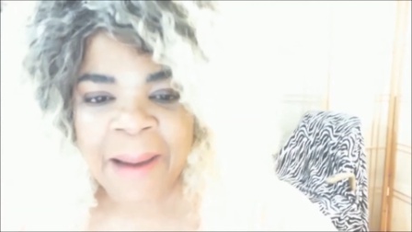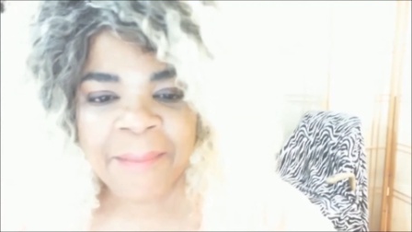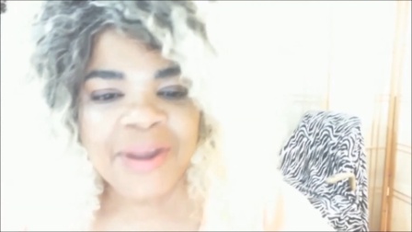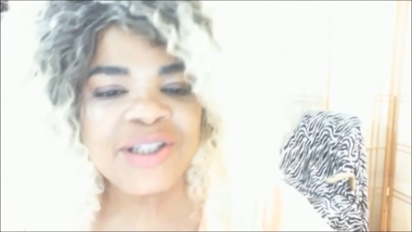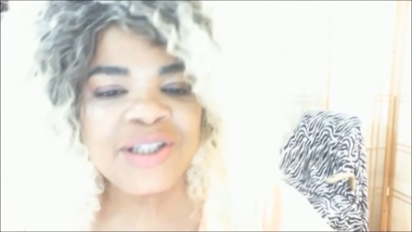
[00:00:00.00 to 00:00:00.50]

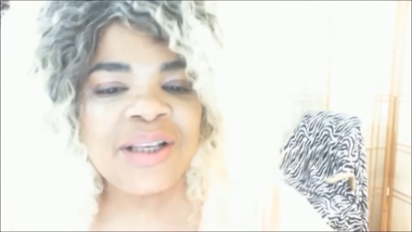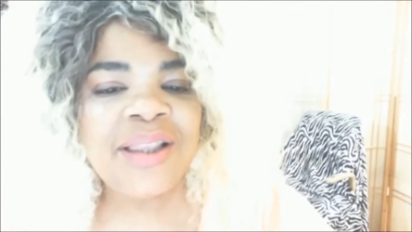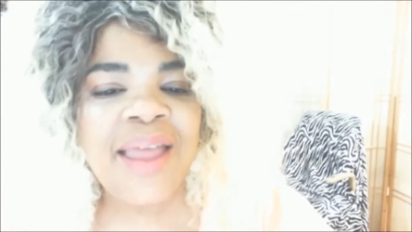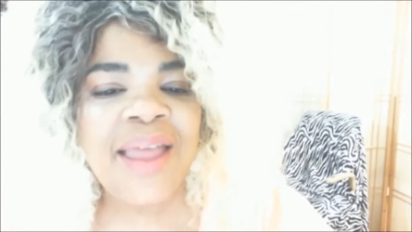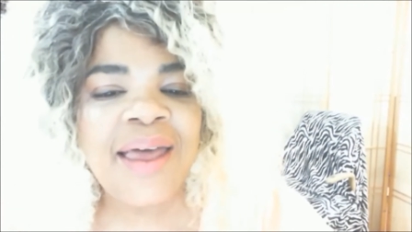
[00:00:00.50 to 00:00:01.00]
Much
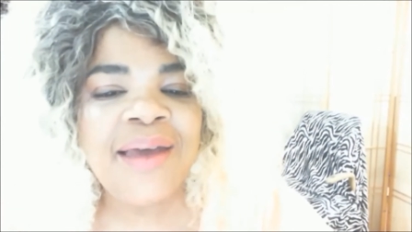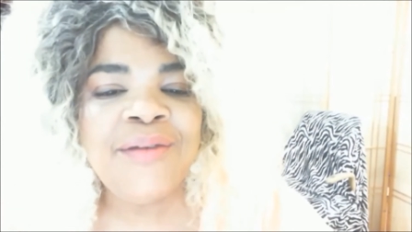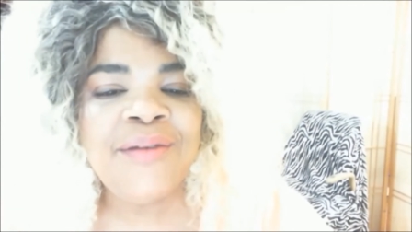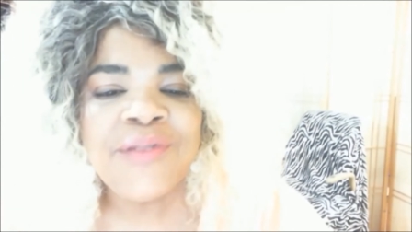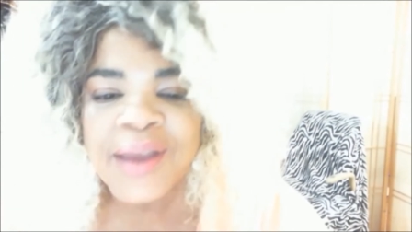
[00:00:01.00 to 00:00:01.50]

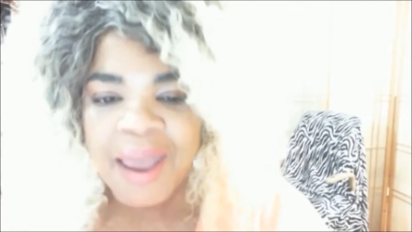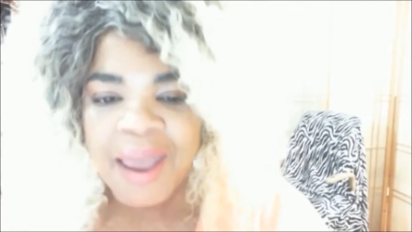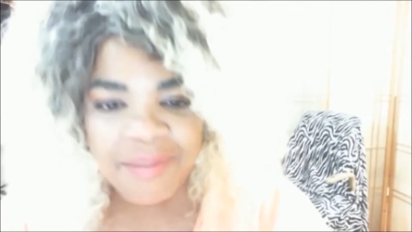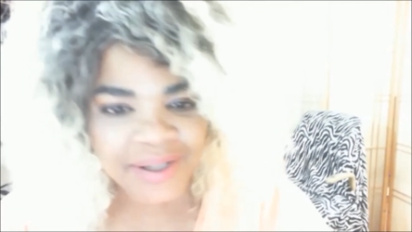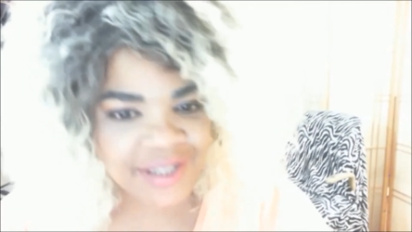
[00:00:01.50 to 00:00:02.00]
love
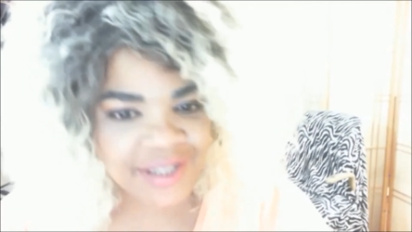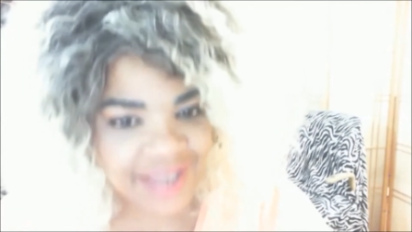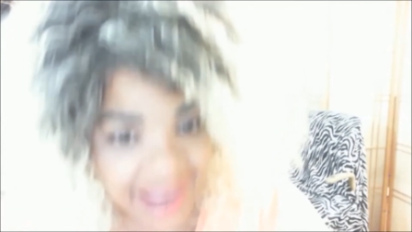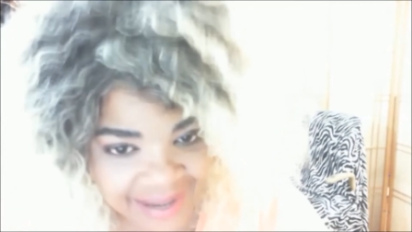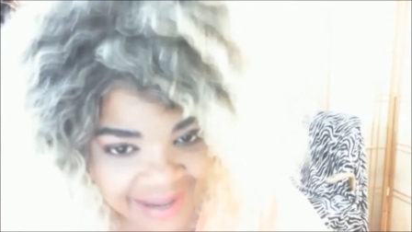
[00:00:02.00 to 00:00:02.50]
and much
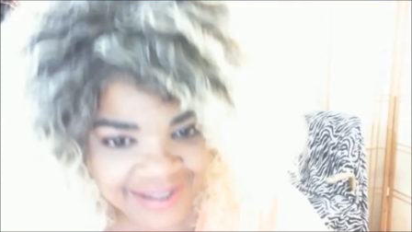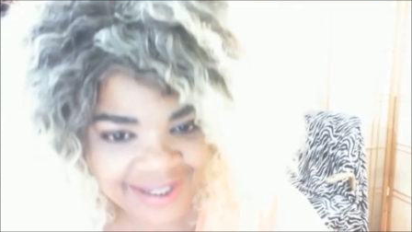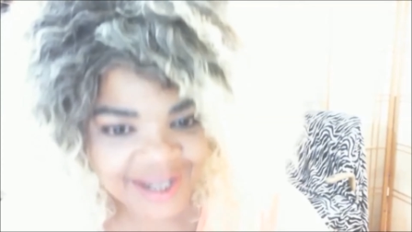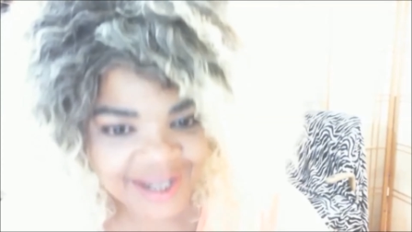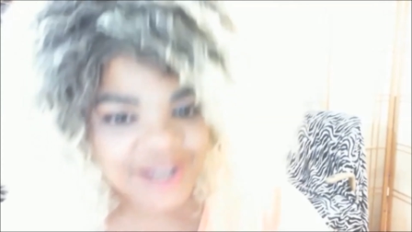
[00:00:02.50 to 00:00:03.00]

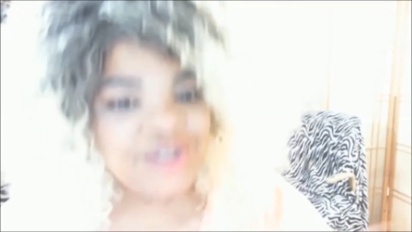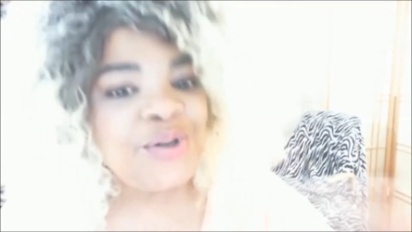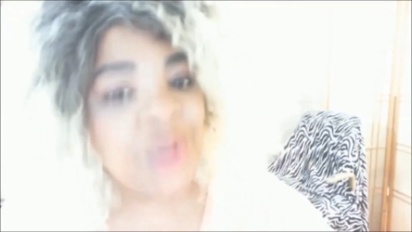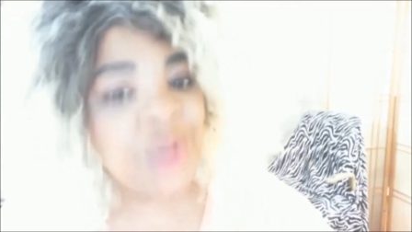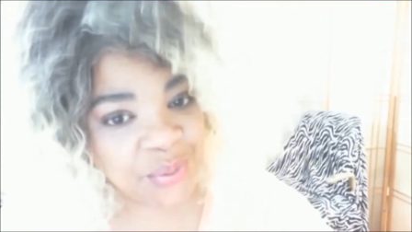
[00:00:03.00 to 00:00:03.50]
light
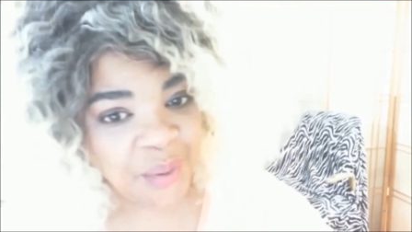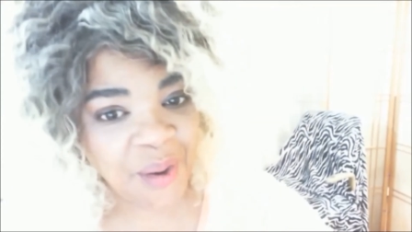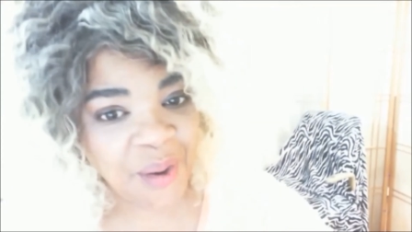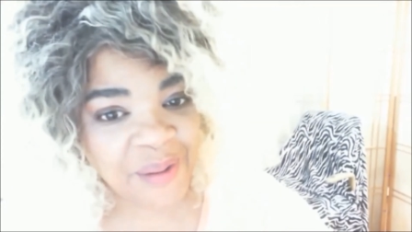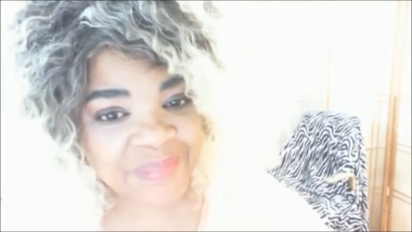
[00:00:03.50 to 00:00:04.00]
to you
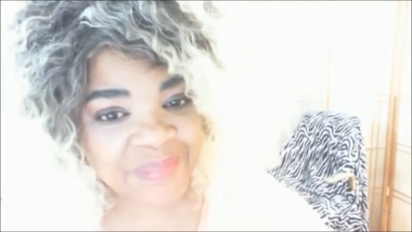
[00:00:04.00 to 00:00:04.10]
all.